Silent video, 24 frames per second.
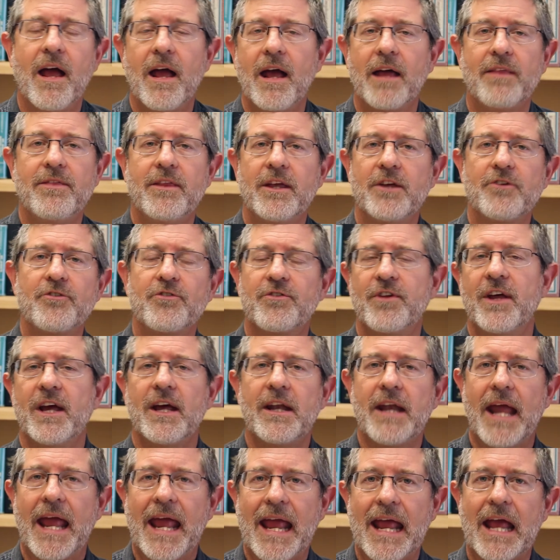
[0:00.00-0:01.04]
And this
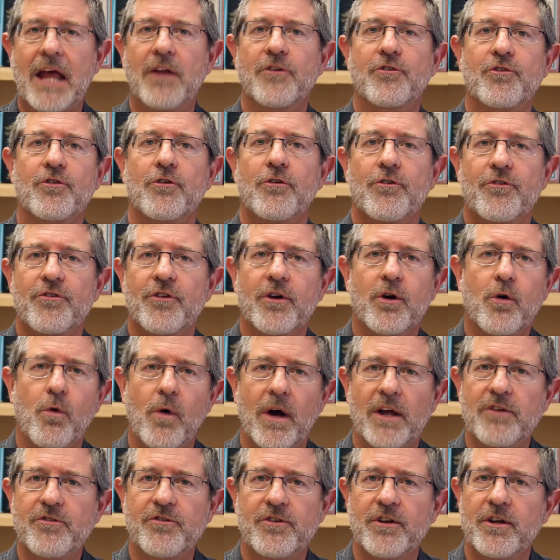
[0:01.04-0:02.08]
then answers the
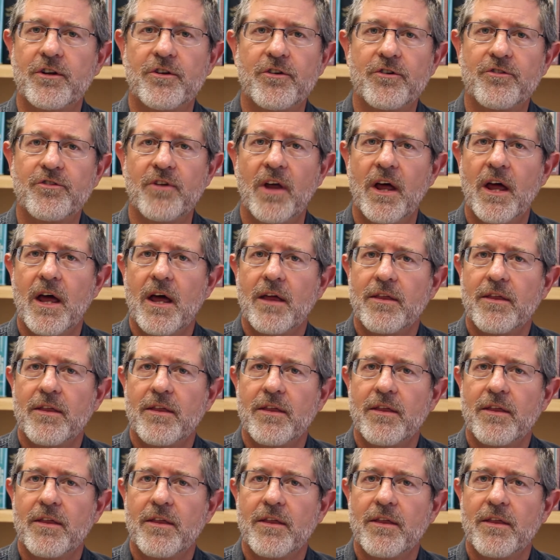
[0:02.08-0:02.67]
questions